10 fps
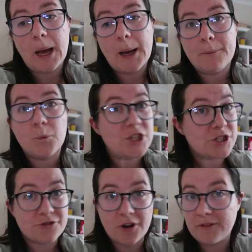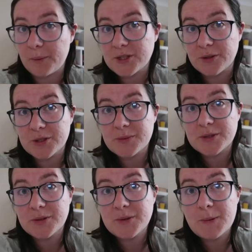we just drive up to the
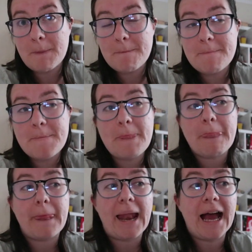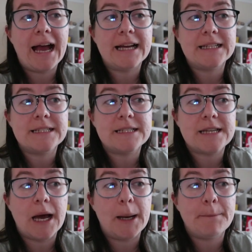hospital and,
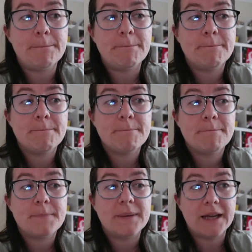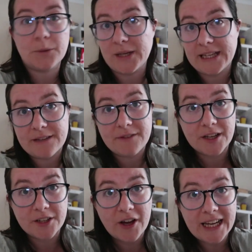like, we leave at
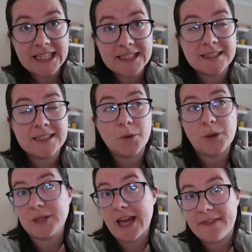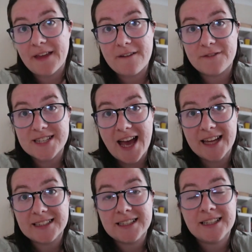9, we would get there for
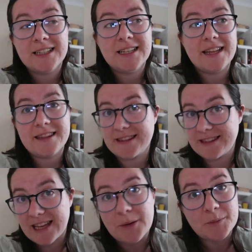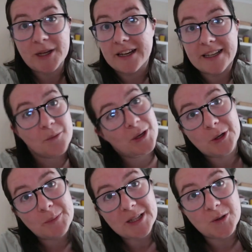10, they would be like, we got to
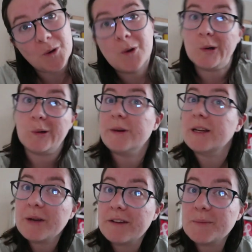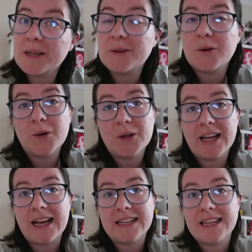make the call, or we don't have to make the call,
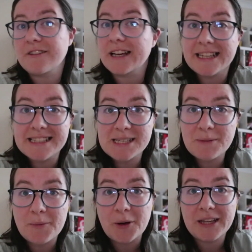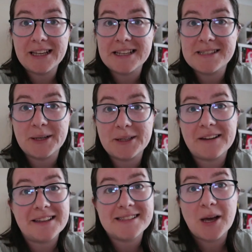and either I get to see my pony and kiss her goodnight
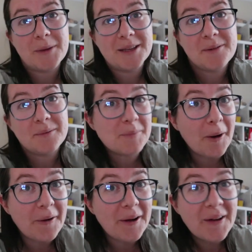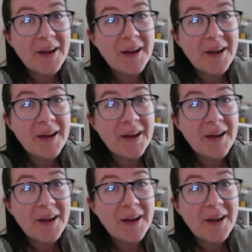and say, I'll pick you up tomorrow,